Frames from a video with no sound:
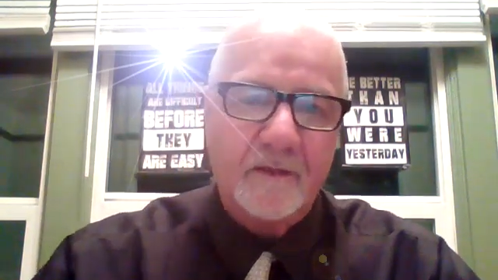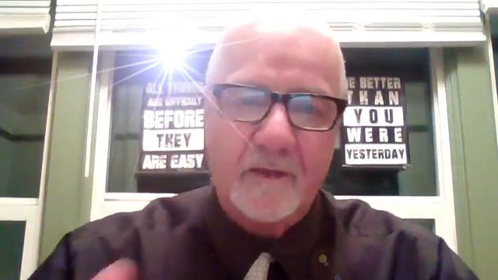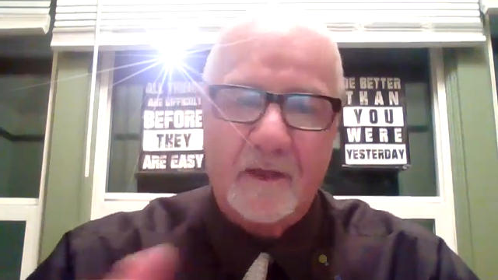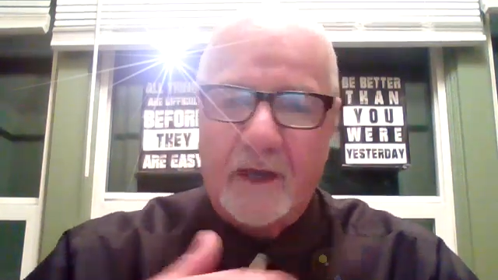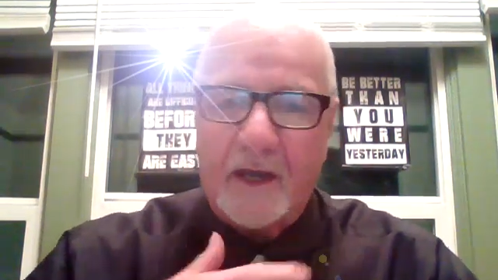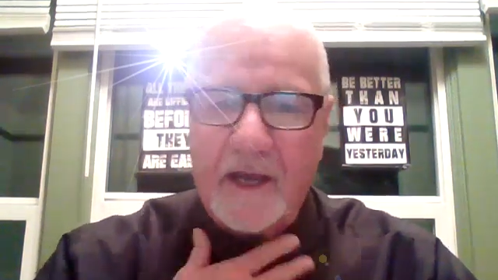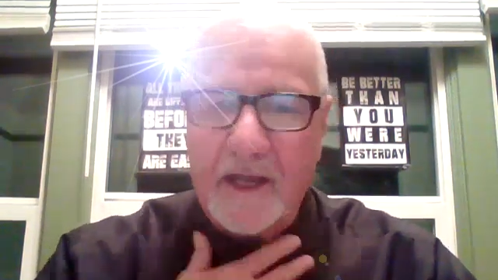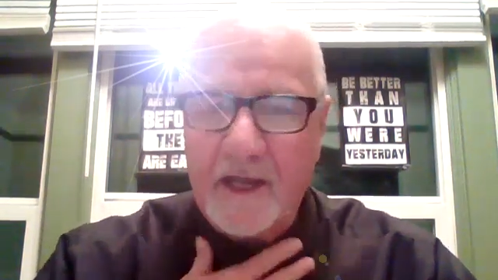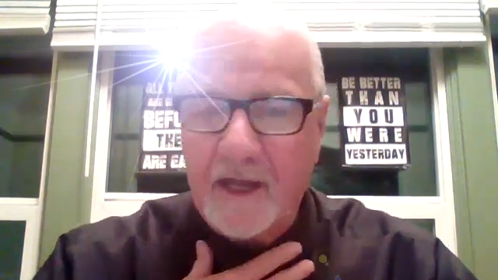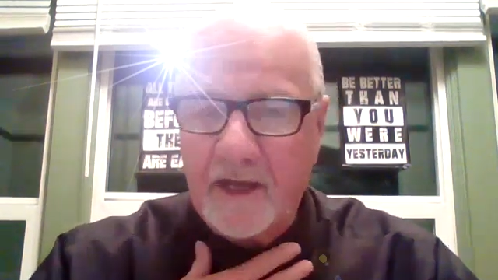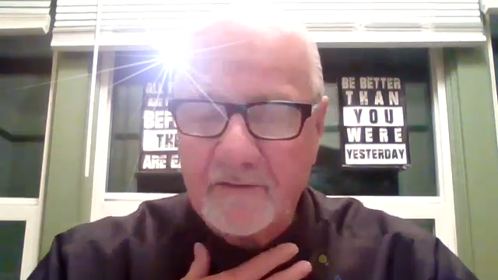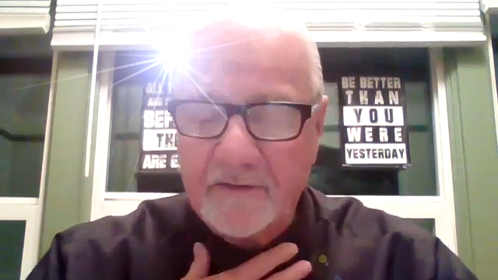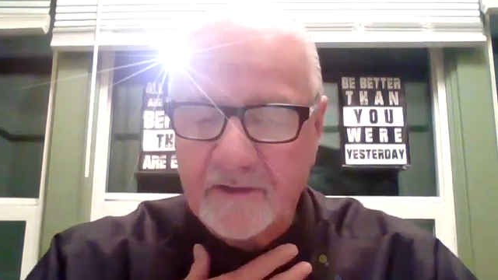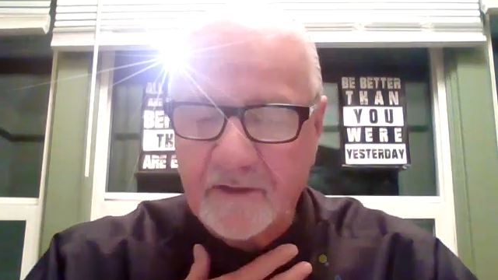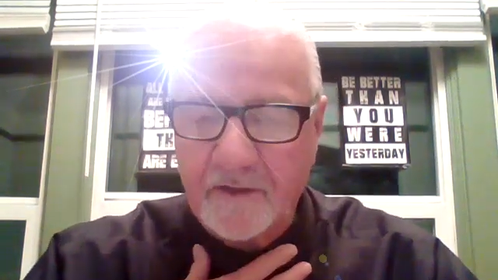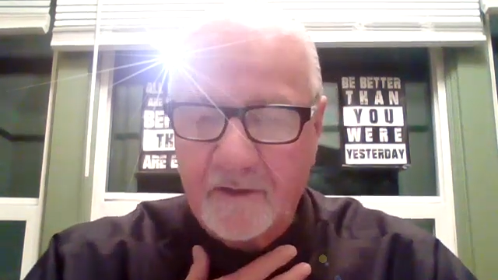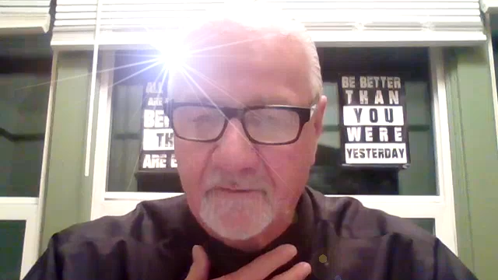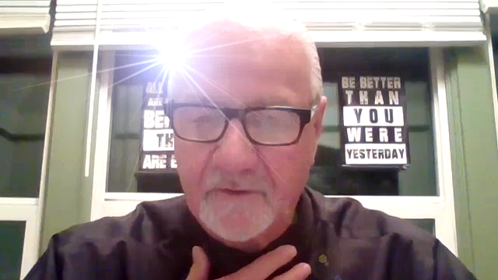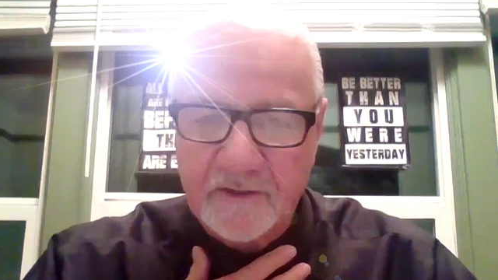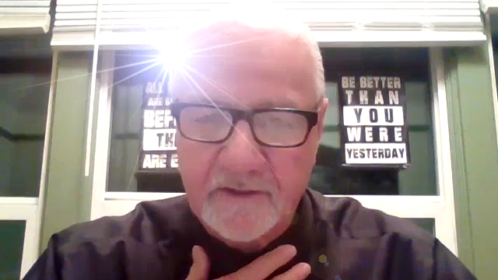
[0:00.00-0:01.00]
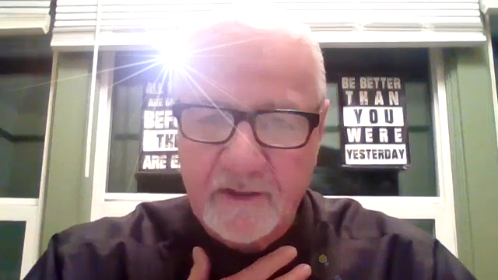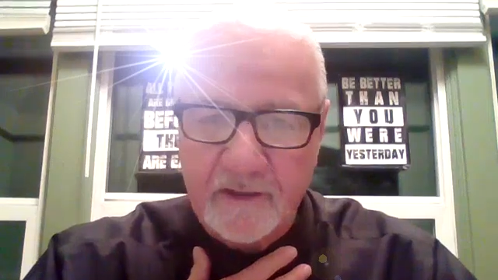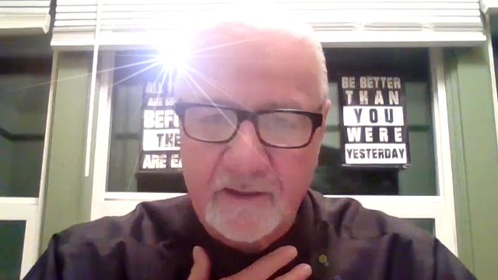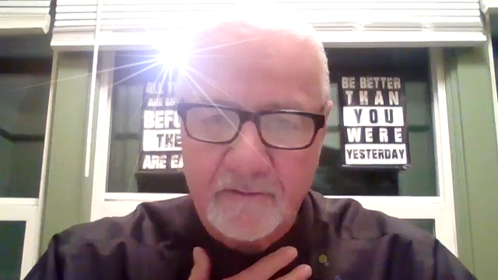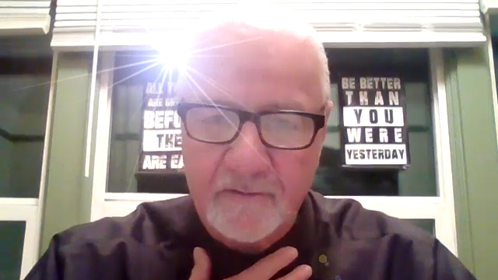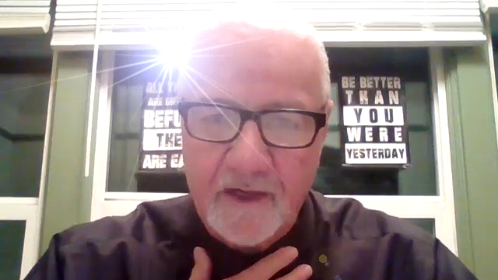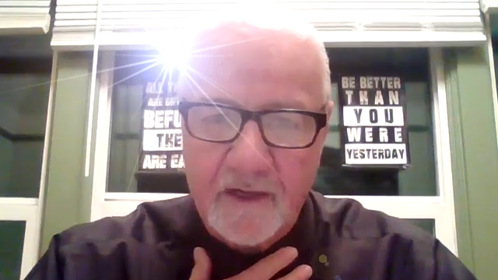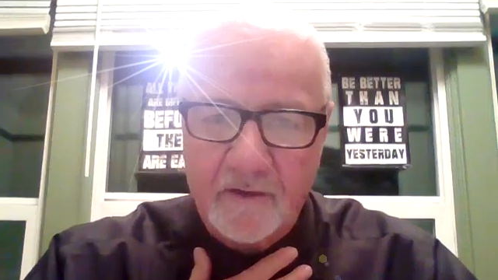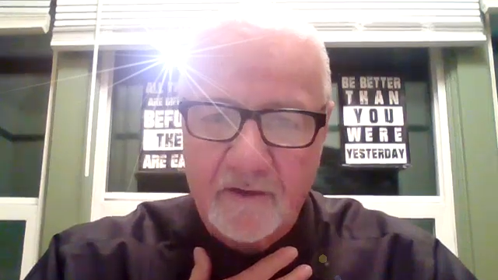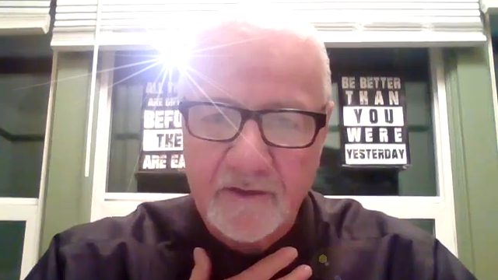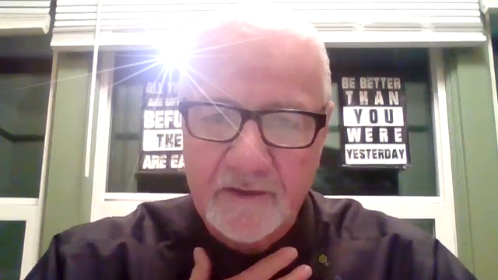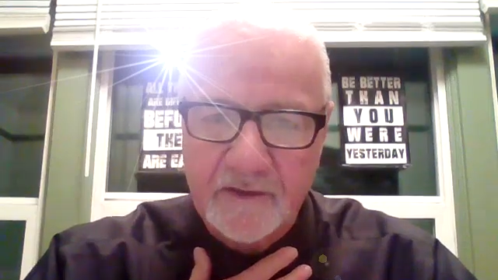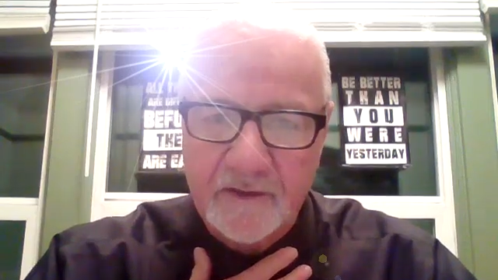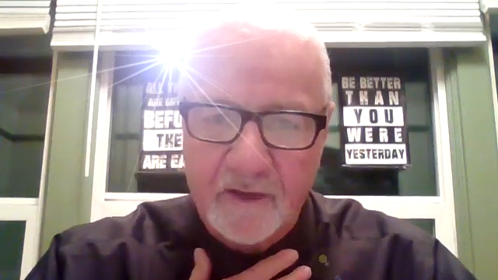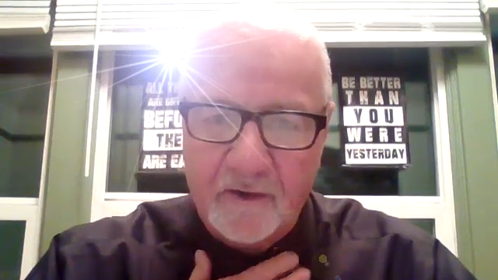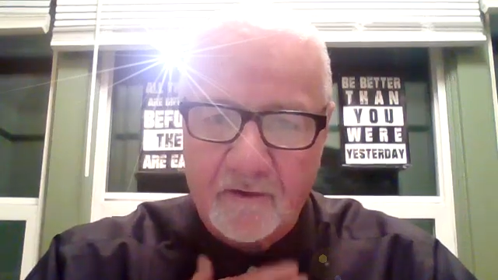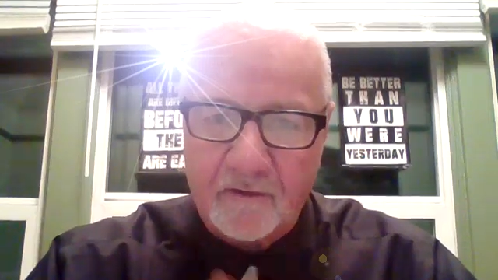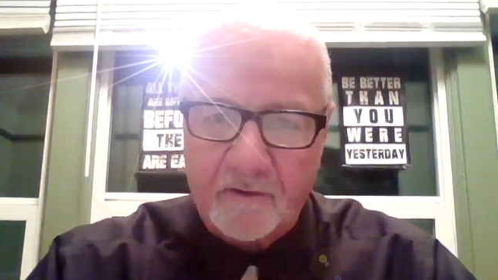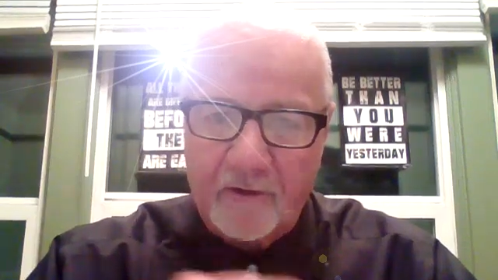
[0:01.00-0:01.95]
I have self-esteem now on steroids